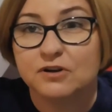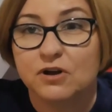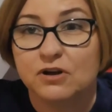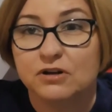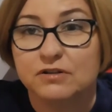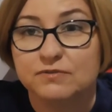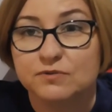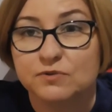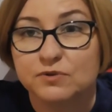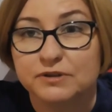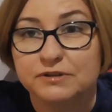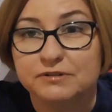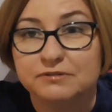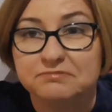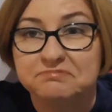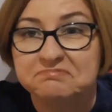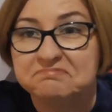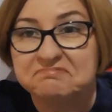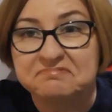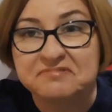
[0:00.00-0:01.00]
to olive
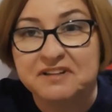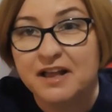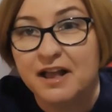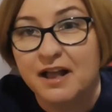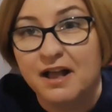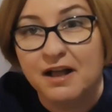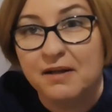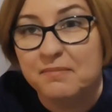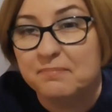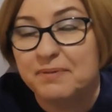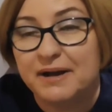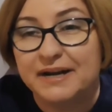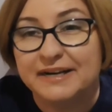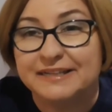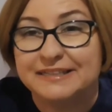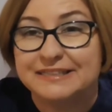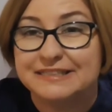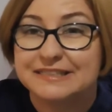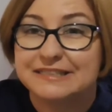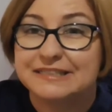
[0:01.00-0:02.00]
oil, but
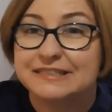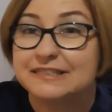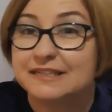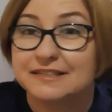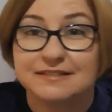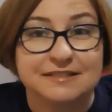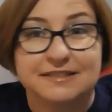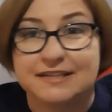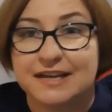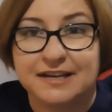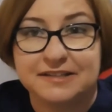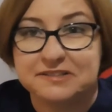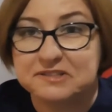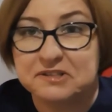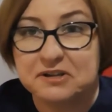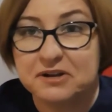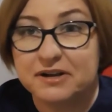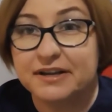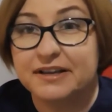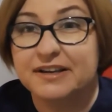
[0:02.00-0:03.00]
it doesn't
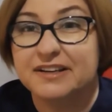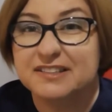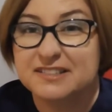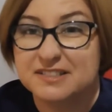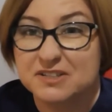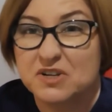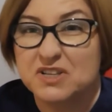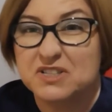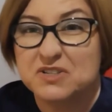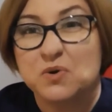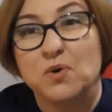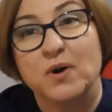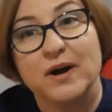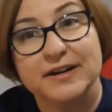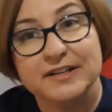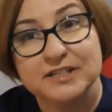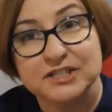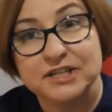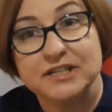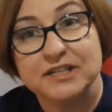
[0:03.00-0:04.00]
taste like it. It's quite a